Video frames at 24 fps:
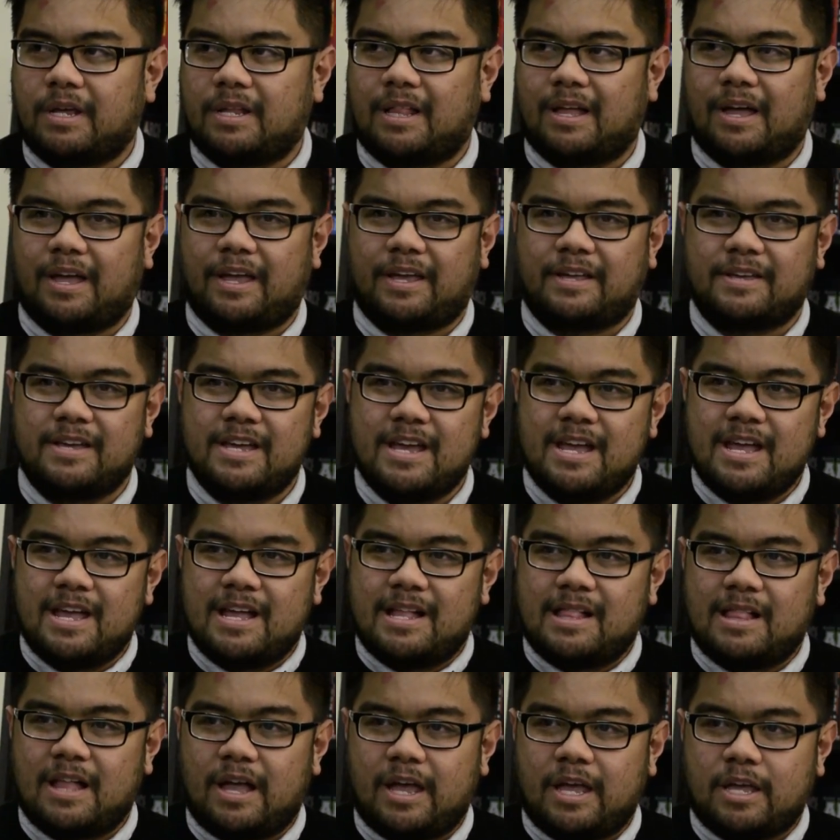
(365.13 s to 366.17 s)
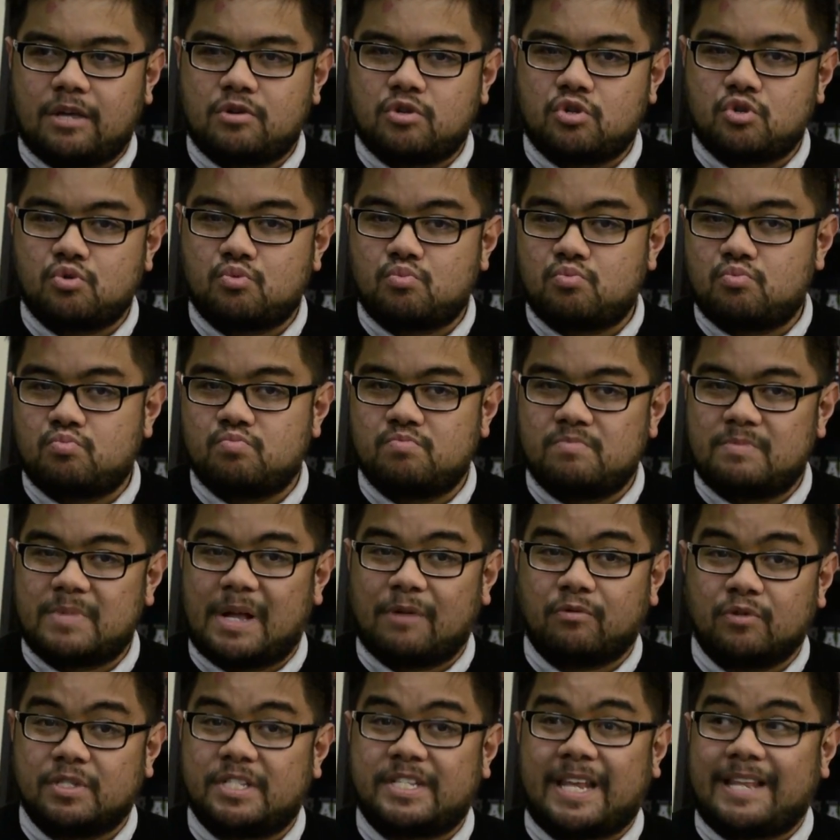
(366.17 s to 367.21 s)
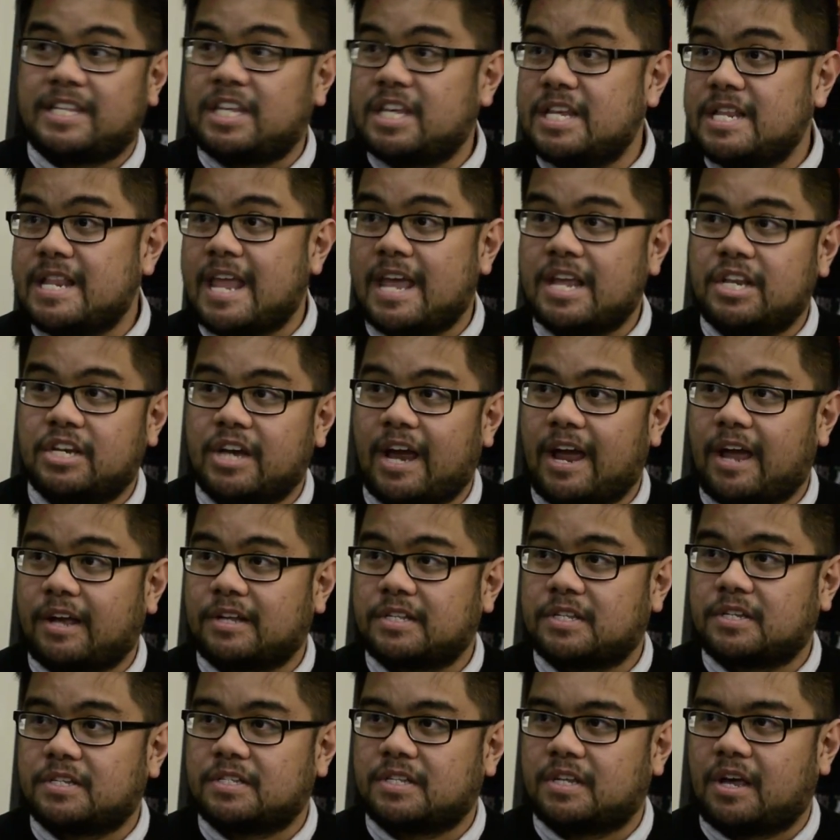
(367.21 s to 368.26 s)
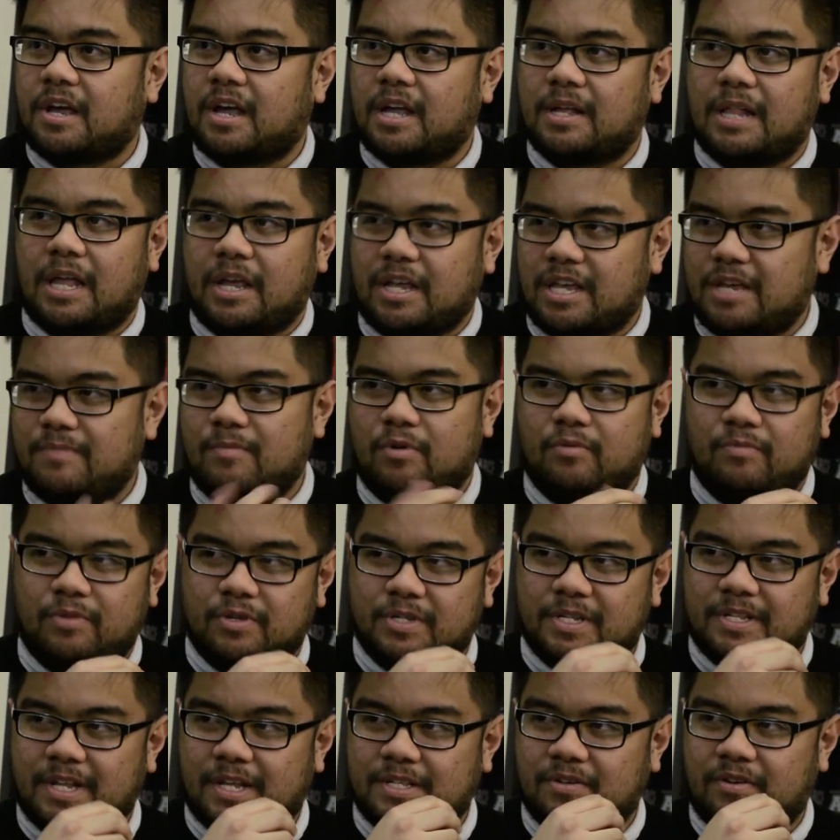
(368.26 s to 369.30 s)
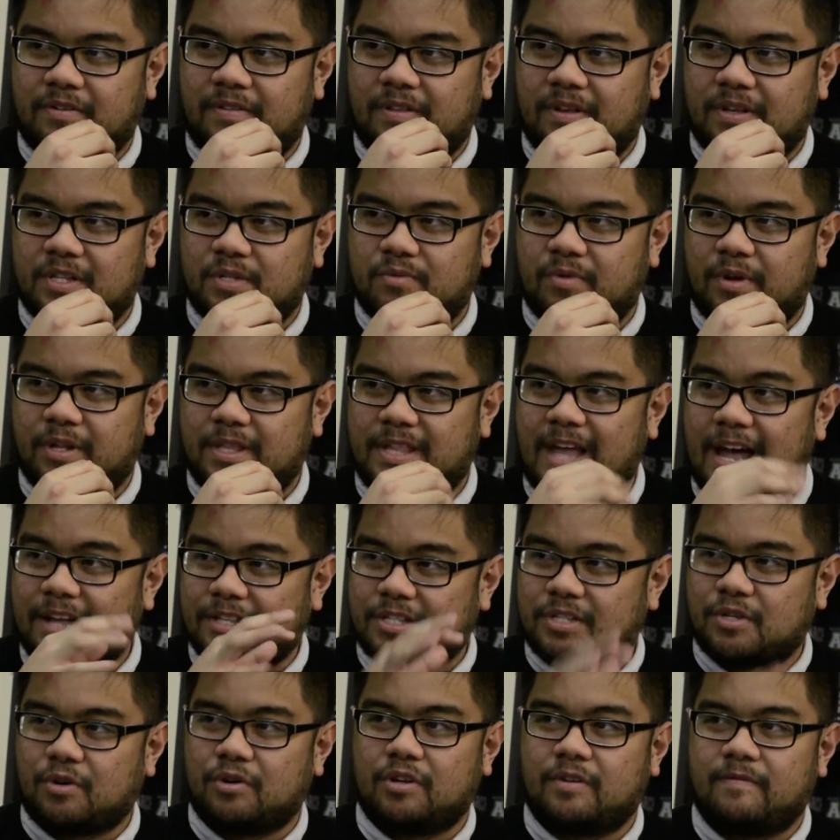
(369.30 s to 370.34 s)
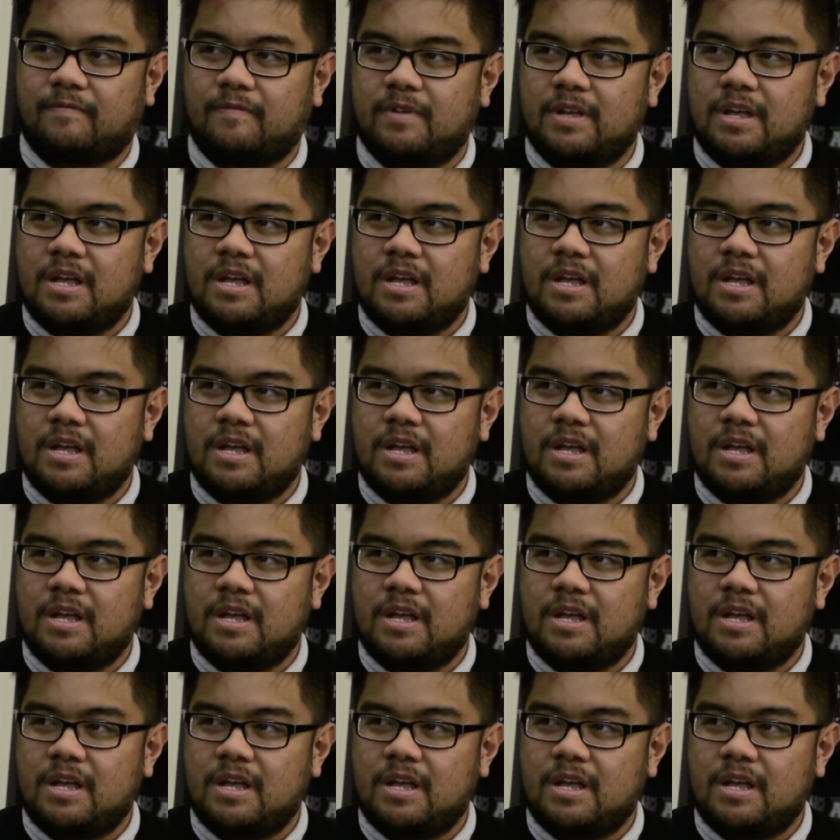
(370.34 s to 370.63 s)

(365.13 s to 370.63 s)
Like I wouldn't say teenage angst because I like emo music, that sort of thing as well. That sort of.